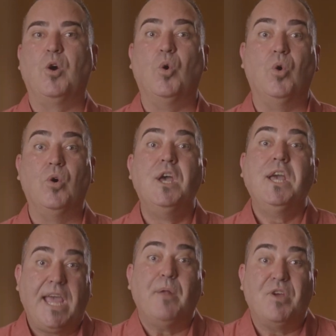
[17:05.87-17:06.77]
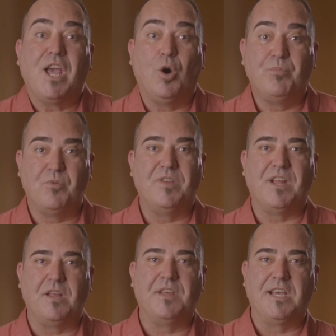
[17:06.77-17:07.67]
Or can we help you with
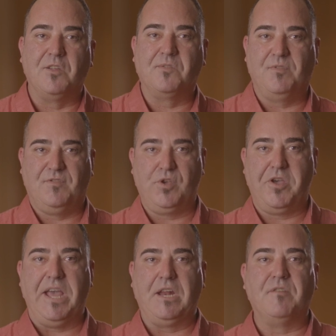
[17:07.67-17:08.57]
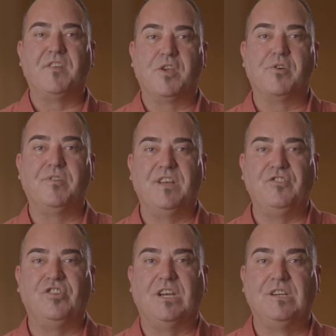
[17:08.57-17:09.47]
anything else before you head in for your
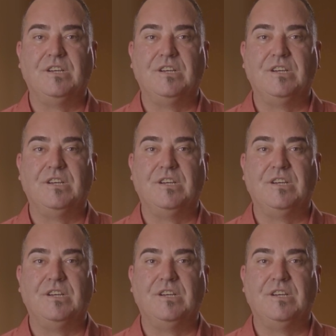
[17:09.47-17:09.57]
adventure?